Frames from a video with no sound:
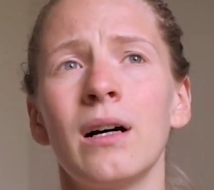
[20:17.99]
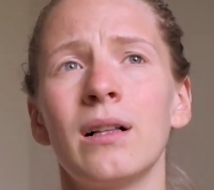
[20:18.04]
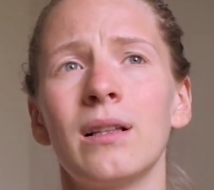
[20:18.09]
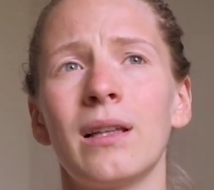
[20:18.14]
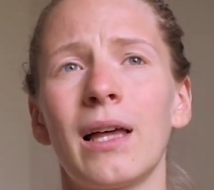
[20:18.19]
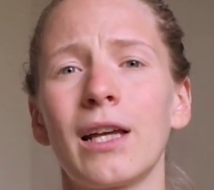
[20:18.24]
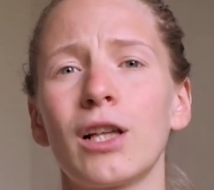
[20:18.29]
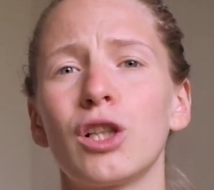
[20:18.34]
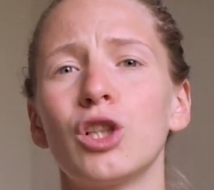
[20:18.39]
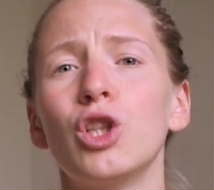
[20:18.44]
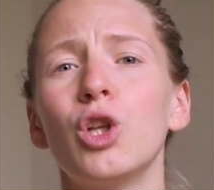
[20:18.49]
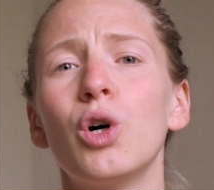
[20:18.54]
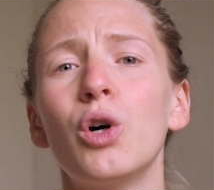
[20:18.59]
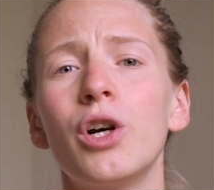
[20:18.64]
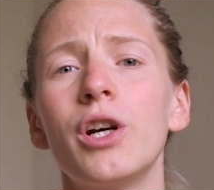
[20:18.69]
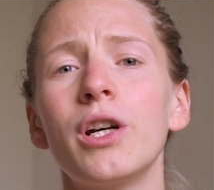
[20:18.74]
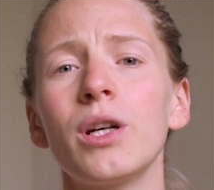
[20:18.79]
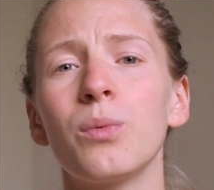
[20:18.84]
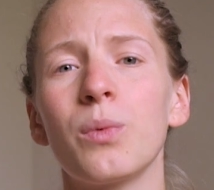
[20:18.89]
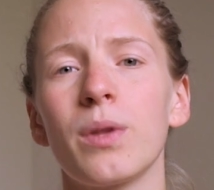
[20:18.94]
like
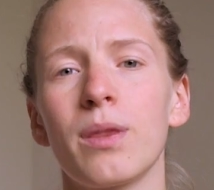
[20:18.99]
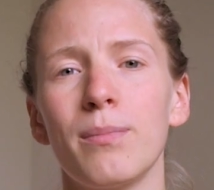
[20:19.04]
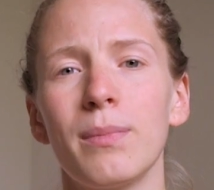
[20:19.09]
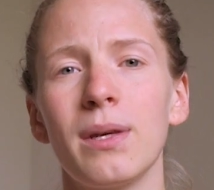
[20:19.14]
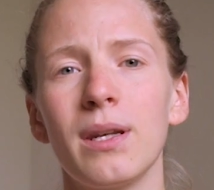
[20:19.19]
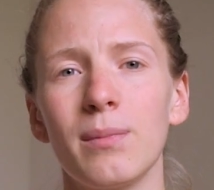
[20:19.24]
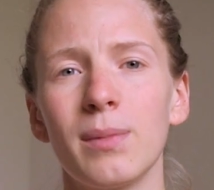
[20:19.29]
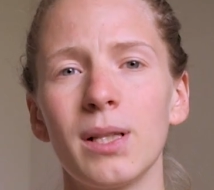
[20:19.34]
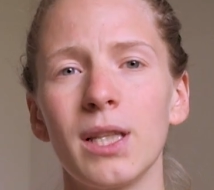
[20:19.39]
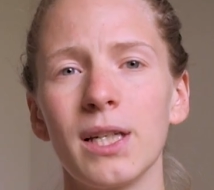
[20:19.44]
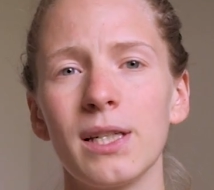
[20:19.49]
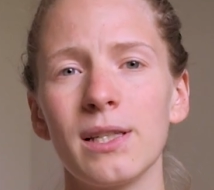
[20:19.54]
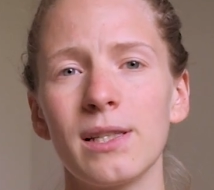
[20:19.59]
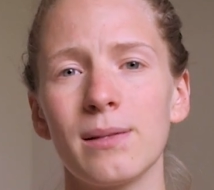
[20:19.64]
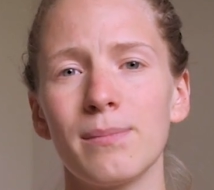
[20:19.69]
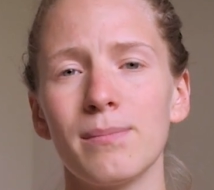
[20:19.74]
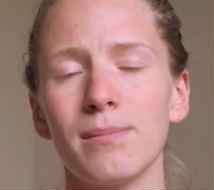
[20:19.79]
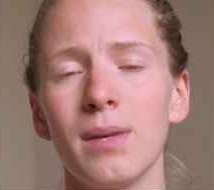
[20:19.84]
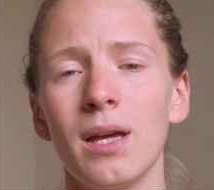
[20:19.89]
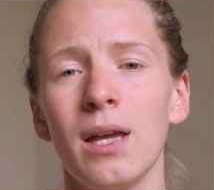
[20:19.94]
learn with
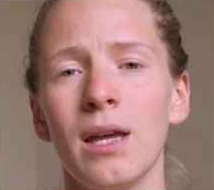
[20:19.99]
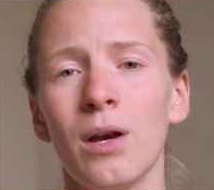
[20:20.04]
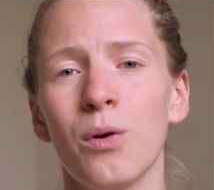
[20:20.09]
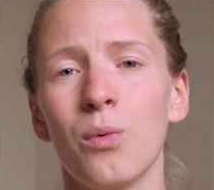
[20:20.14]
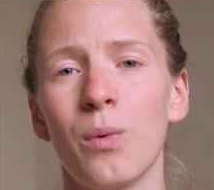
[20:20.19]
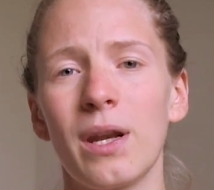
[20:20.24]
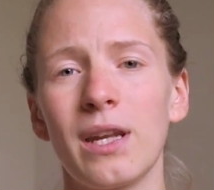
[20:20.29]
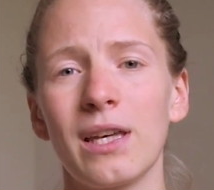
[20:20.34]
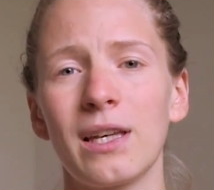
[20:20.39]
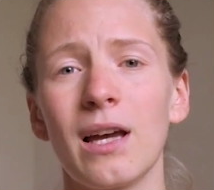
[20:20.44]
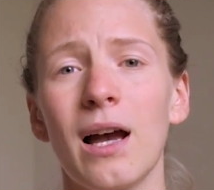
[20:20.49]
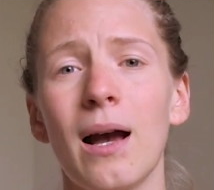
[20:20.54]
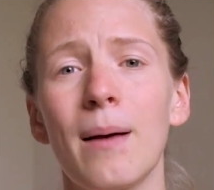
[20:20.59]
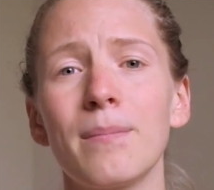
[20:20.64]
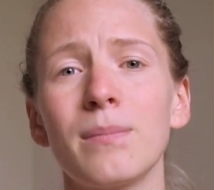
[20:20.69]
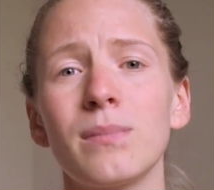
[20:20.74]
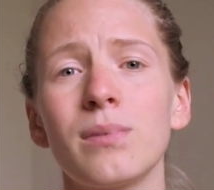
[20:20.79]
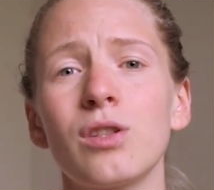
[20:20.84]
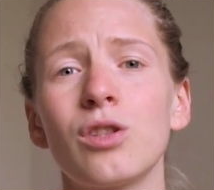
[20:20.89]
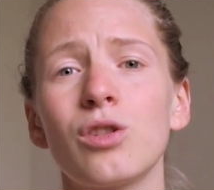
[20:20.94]
minimalism when it
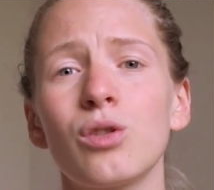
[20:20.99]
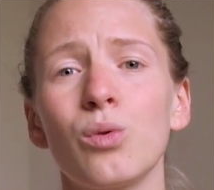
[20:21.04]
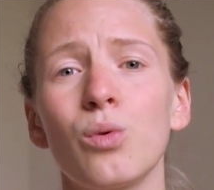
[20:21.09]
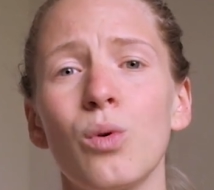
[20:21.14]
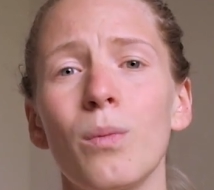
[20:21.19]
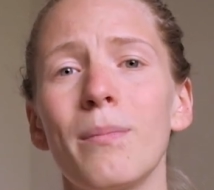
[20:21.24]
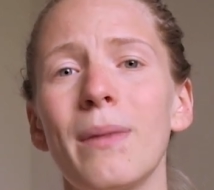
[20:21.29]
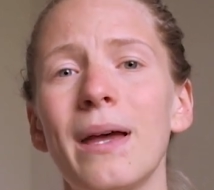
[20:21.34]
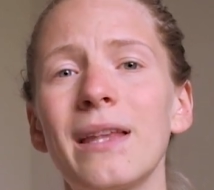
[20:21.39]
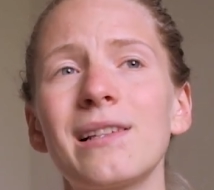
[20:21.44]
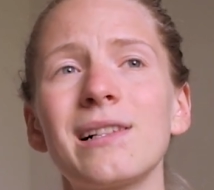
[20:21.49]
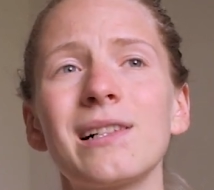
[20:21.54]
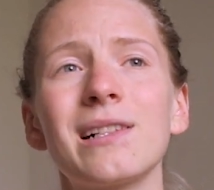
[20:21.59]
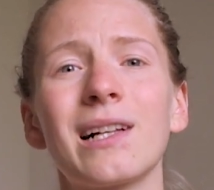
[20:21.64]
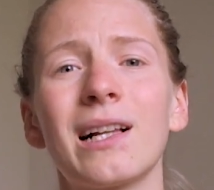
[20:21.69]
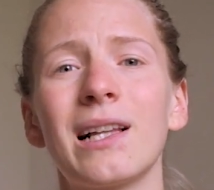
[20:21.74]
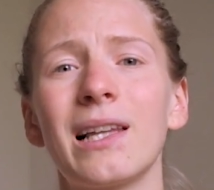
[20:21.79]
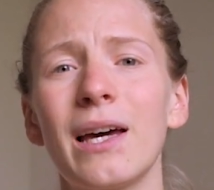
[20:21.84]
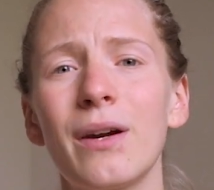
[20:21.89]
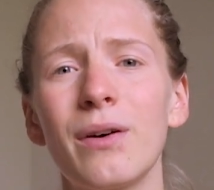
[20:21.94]
comes to mental
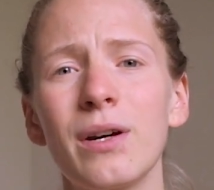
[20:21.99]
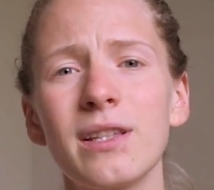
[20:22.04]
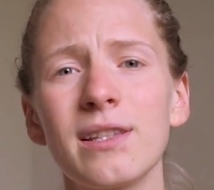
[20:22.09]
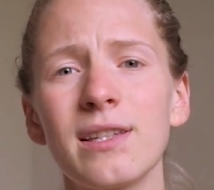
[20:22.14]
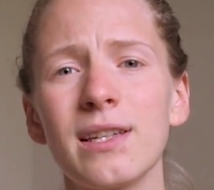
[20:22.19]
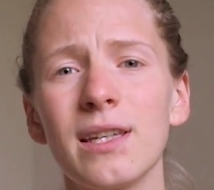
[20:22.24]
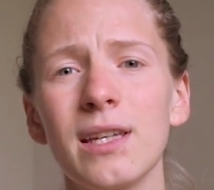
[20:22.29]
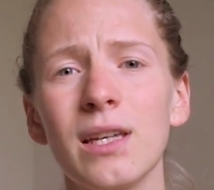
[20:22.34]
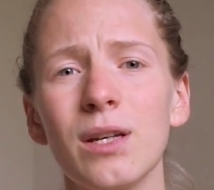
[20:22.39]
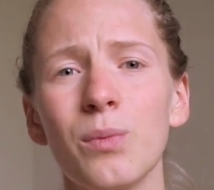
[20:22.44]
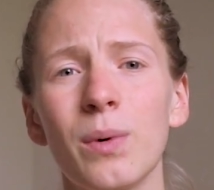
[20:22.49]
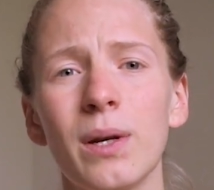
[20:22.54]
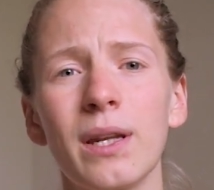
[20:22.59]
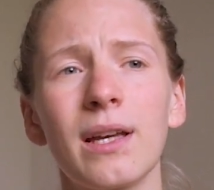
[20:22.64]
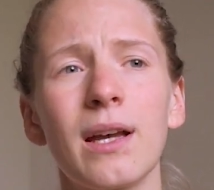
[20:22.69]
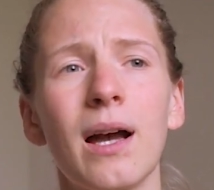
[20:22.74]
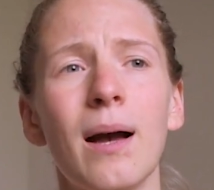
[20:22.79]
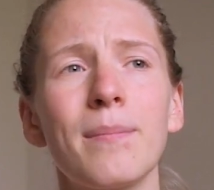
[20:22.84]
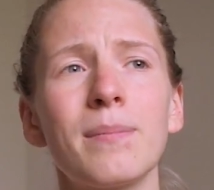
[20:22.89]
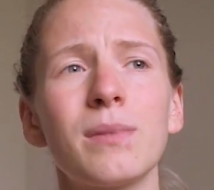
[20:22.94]
clarity when it
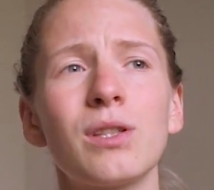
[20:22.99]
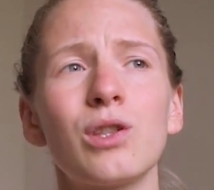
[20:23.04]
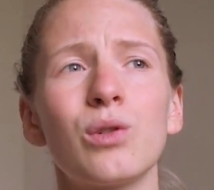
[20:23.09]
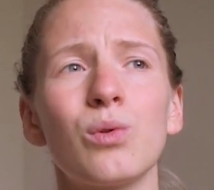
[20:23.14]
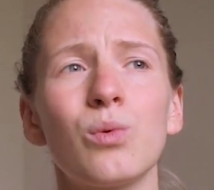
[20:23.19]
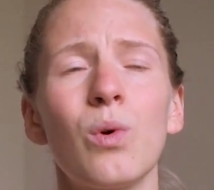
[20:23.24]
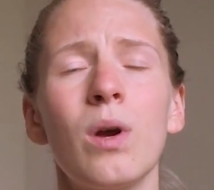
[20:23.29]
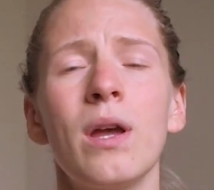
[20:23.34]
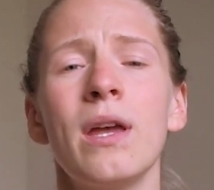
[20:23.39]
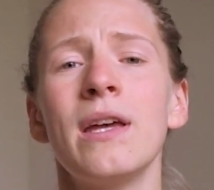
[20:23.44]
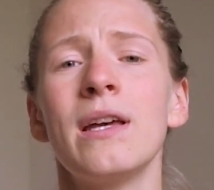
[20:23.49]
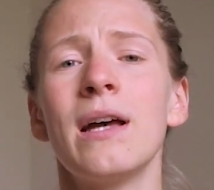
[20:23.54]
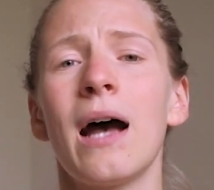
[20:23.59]
comes to